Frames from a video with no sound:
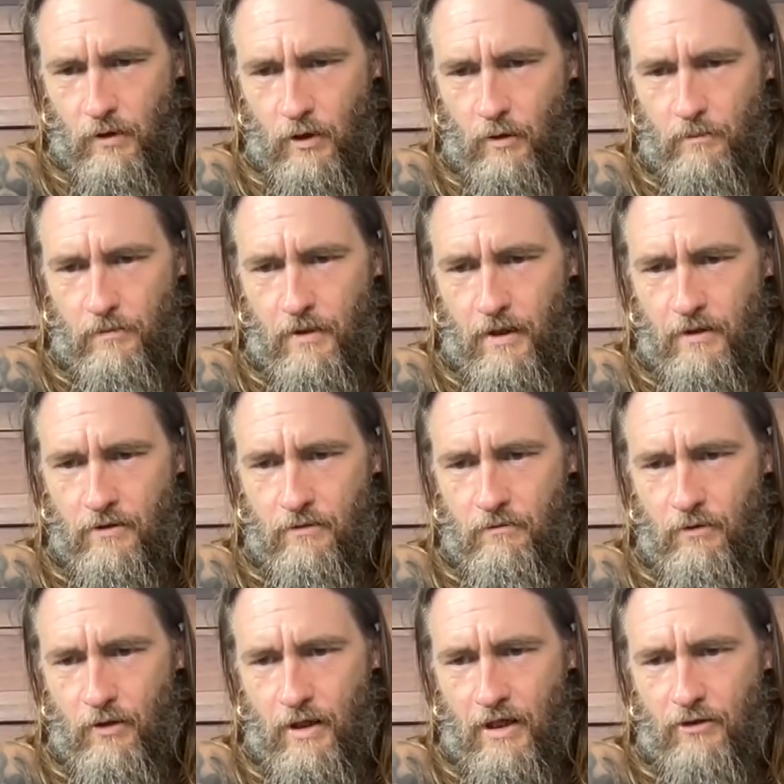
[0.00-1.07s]
Oh, thanks,
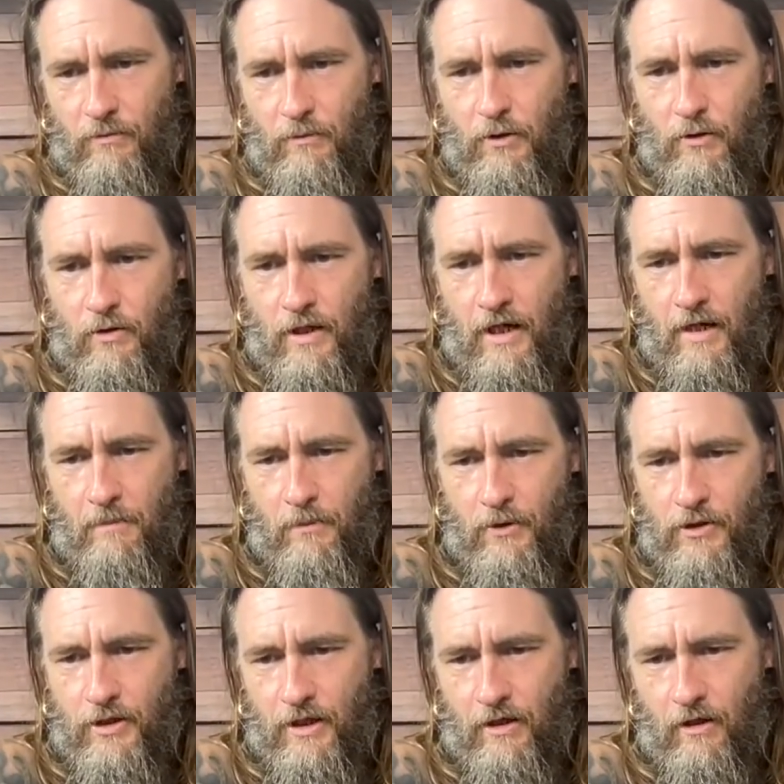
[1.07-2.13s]
you guys from the UK.
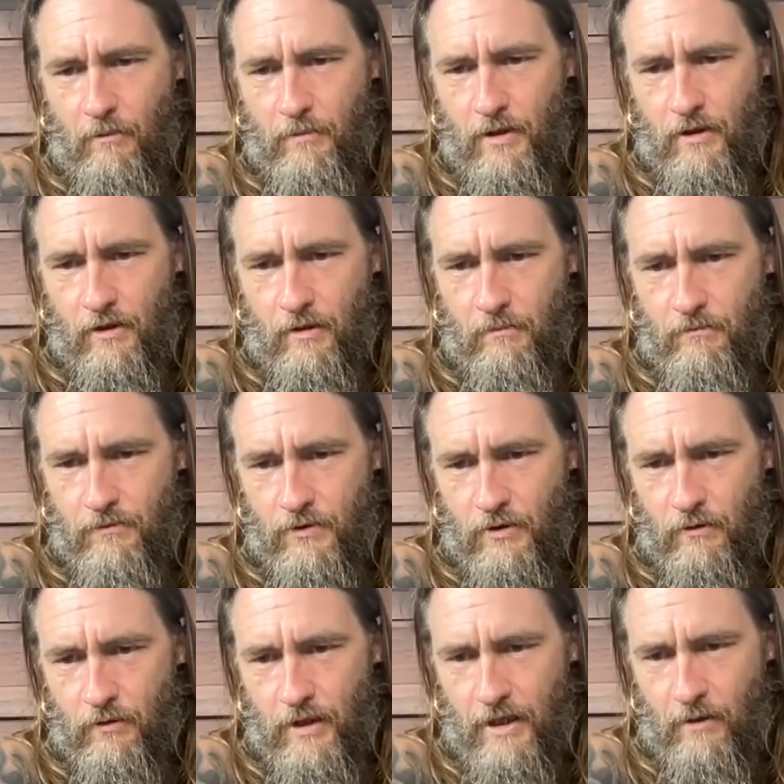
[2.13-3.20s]
Appreciate y'all being up
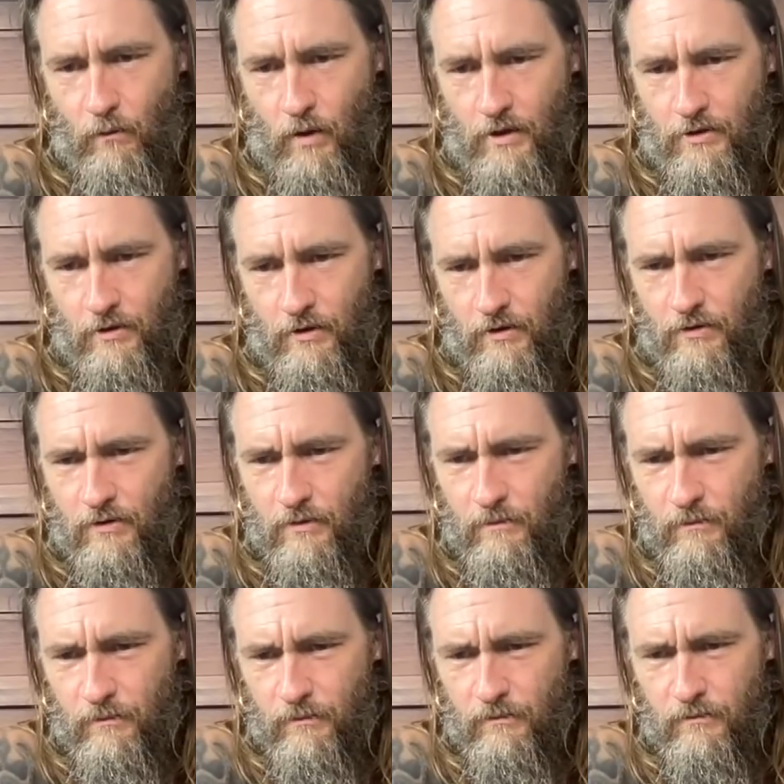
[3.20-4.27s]
so late
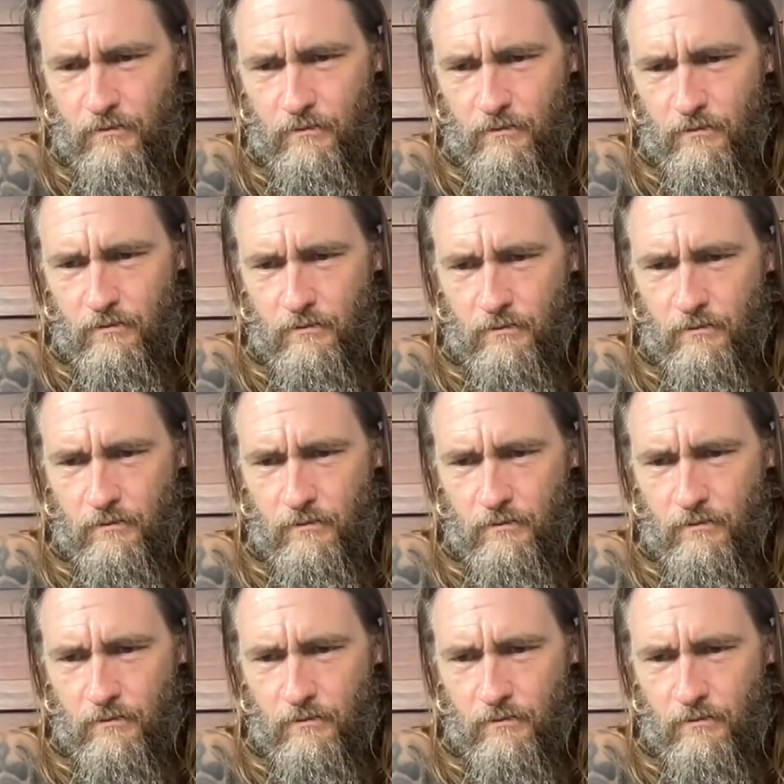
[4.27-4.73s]
watching this.